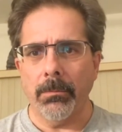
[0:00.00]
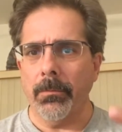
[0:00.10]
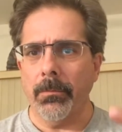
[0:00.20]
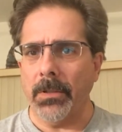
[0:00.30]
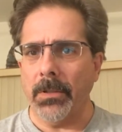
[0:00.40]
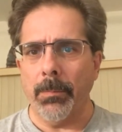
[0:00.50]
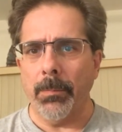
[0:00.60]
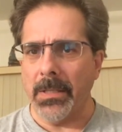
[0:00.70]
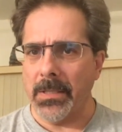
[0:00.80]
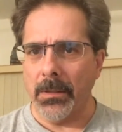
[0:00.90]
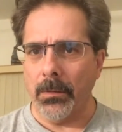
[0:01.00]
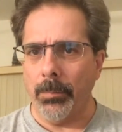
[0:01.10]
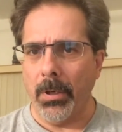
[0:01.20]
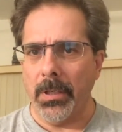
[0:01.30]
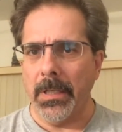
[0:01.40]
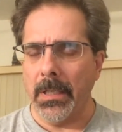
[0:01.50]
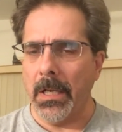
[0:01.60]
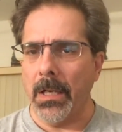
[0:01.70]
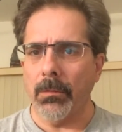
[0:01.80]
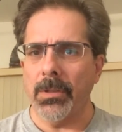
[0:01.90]
victory by a single party in
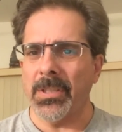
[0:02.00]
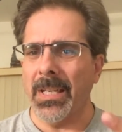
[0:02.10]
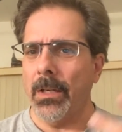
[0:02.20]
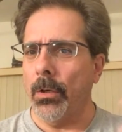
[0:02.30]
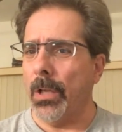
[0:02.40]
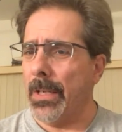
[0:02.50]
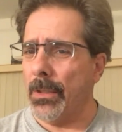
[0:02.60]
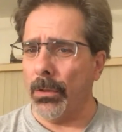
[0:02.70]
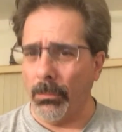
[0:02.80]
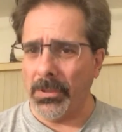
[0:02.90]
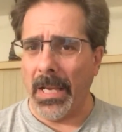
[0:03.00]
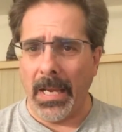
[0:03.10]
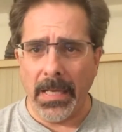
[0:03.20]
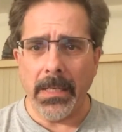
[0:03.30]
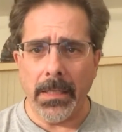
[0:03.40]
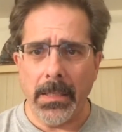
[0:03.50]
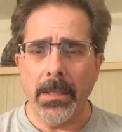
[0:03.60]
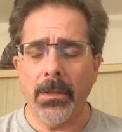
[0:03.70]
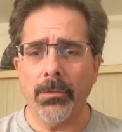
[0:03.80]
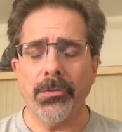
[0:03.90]
Congress in close to 80
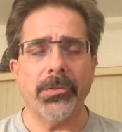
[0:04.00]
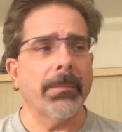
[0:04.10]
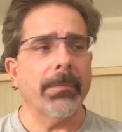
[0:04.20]
years.